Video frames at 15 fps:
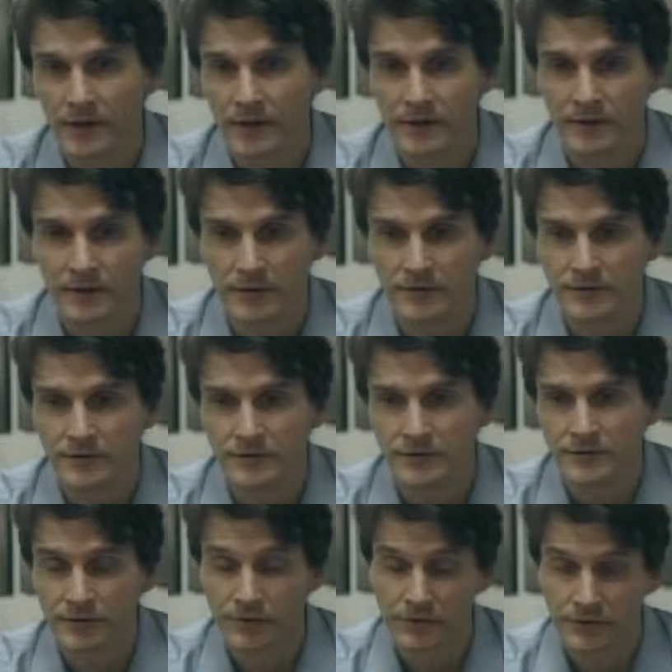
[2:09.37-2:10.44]
He
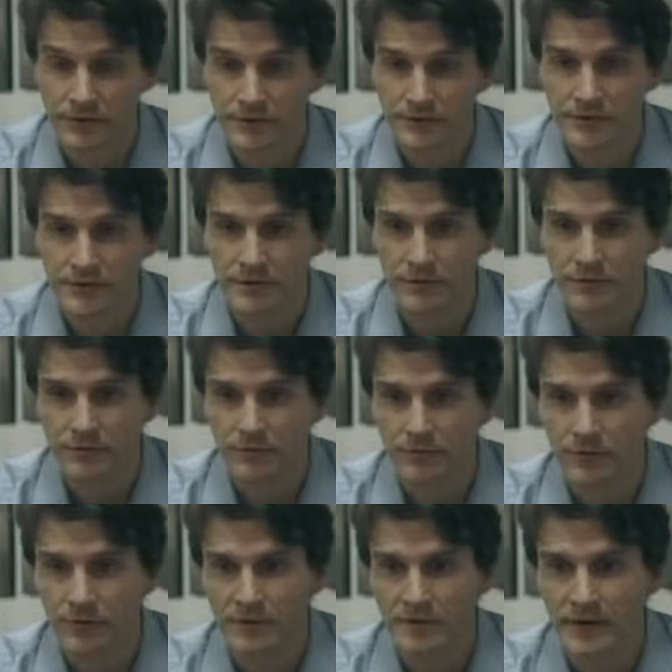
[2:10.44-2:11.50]
lives, or he used to live
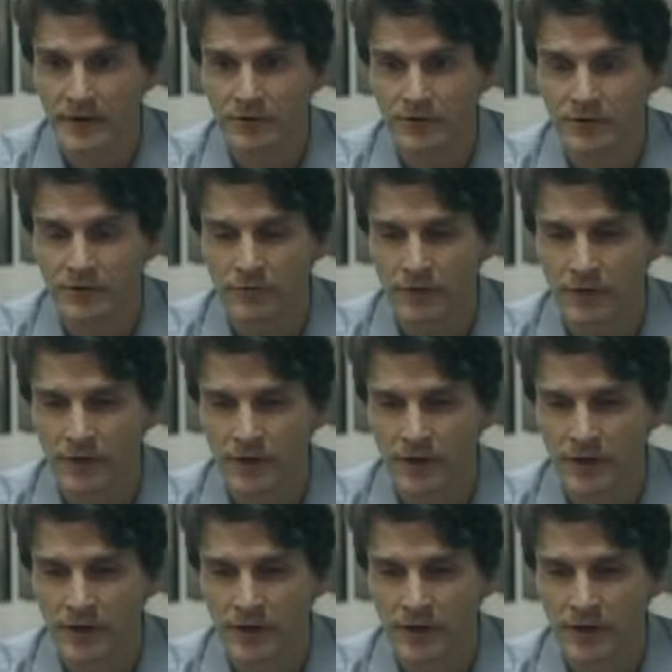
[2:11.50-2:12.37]
one town over,